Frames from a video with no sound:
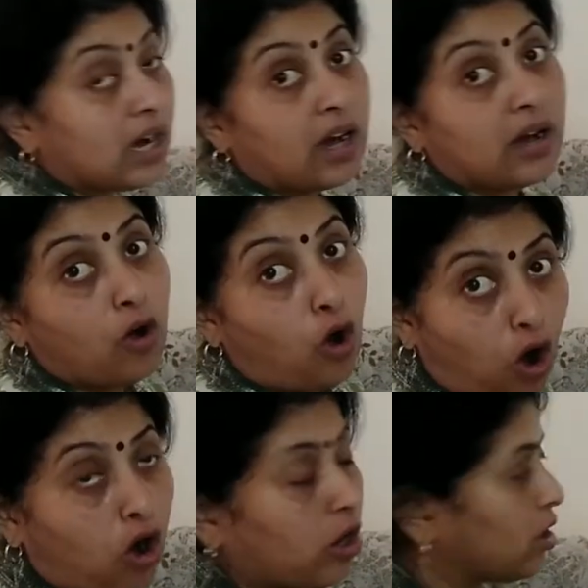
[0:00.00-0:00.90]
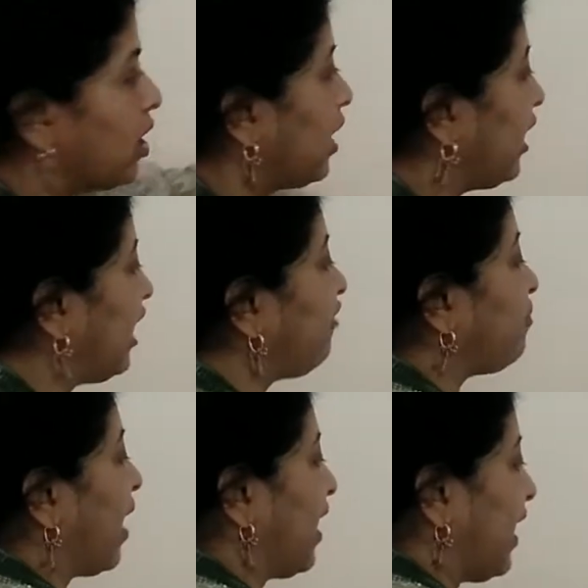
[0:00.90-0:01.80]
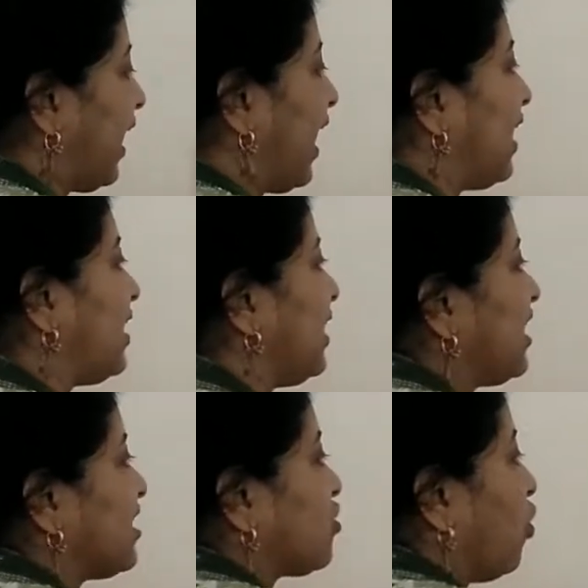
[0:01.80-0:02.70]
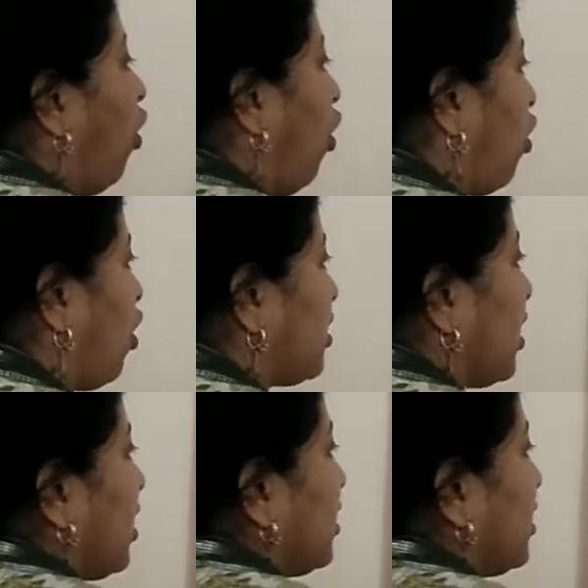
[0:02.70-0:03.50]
odd, if my n is odd,